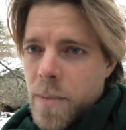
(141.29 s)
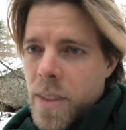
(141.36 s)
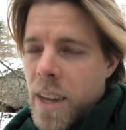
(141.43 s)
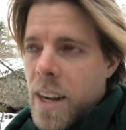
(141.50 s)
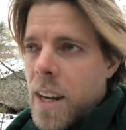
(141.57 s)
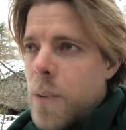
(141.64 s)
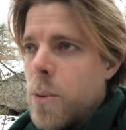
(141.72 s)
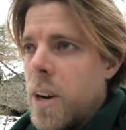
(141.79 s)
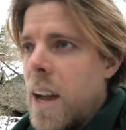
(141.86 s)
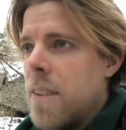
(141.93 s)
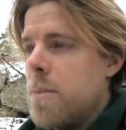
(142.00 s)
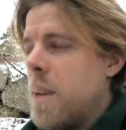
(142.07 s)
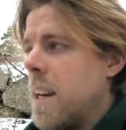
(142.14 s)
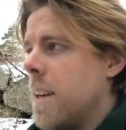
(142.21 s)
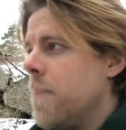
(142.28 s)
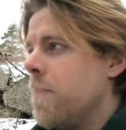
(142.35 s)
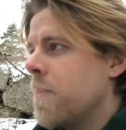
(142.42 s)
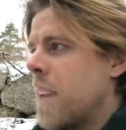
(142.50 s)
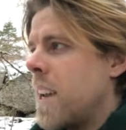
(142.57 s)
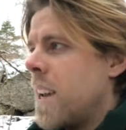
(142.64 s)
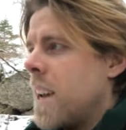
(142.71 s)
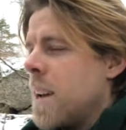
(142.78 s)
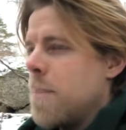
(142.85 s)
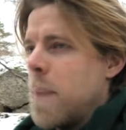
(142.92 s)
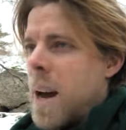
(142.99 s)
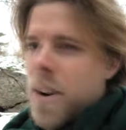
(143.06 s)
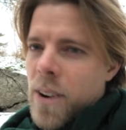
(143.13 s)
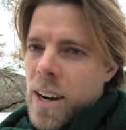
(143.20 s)
Then I would have been
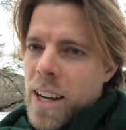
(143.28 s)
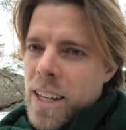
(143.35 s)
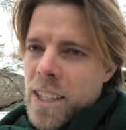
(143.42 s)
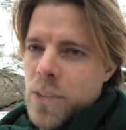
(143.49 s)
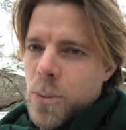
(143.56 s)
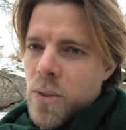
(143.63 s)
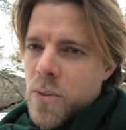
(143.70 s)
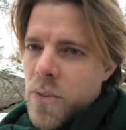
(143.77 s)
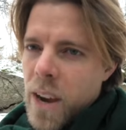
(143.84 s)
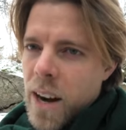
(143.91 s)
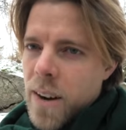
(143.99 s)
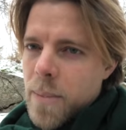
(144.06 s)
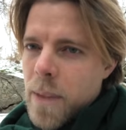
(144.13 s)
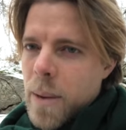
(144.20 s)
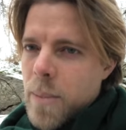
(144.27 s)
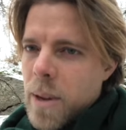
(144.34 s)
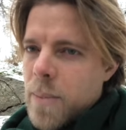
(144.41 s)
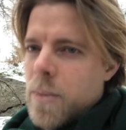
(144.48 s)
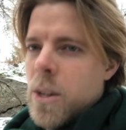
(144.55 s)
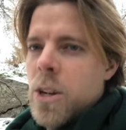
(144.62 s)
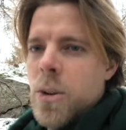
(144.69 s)
paralyzed with fear, maybe.